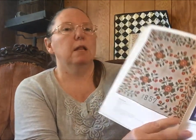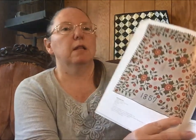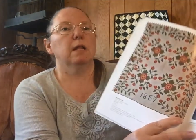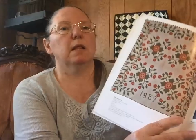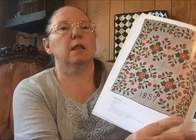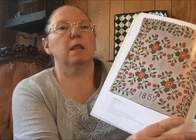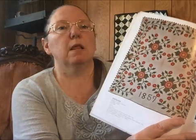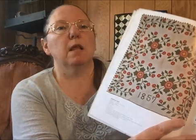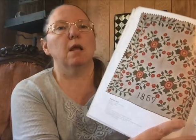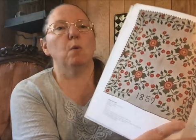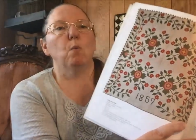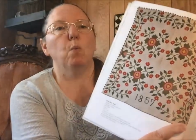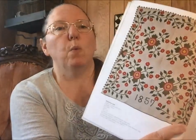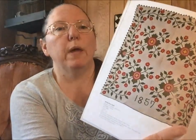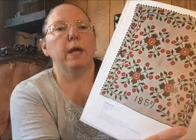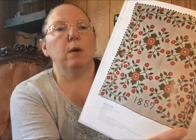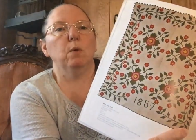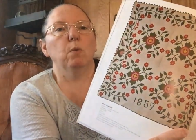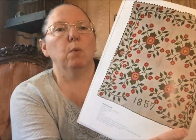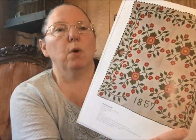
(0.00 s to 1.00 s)
This is a
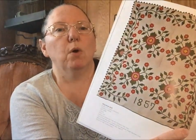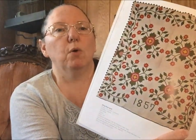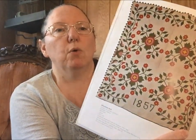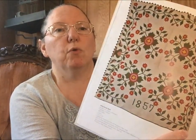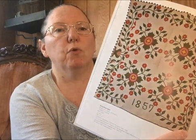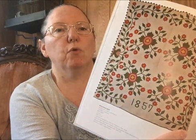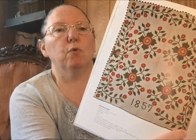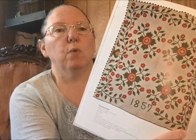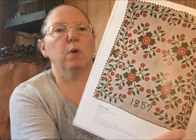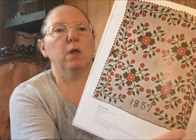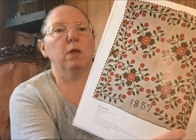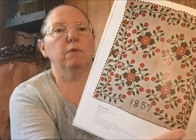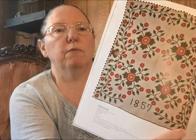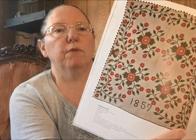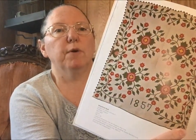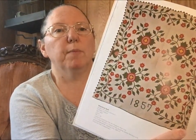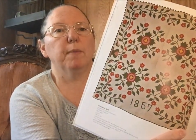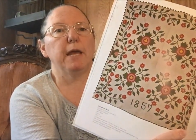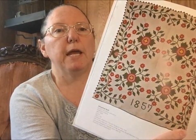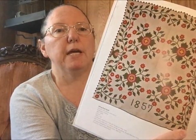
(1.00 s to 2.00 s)
Whig Rose quilt
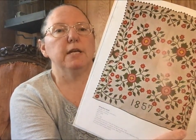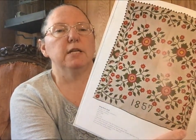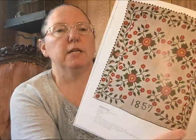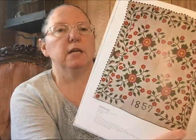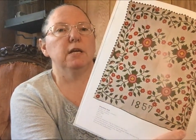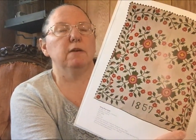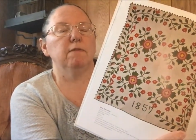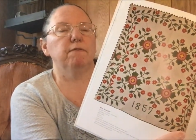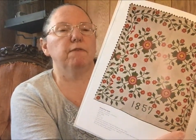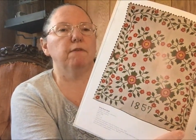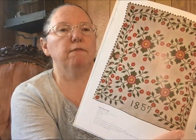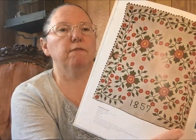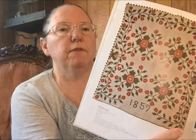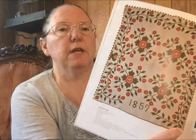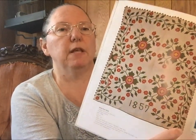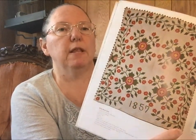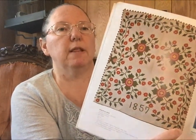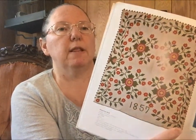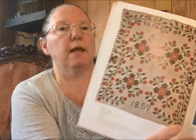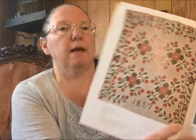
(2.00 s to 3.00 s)
from
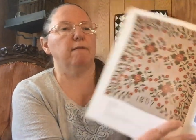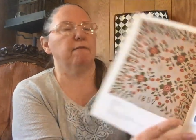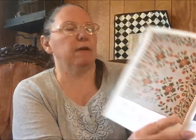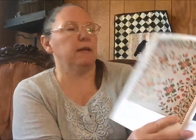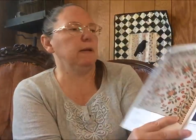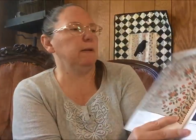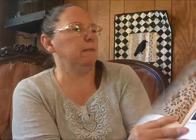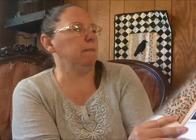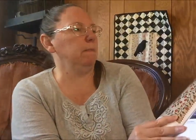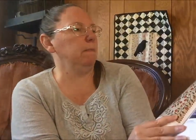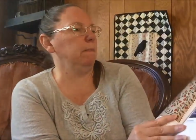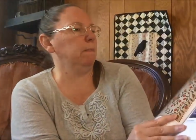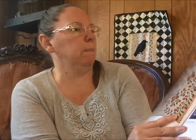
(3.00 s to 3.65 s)
1857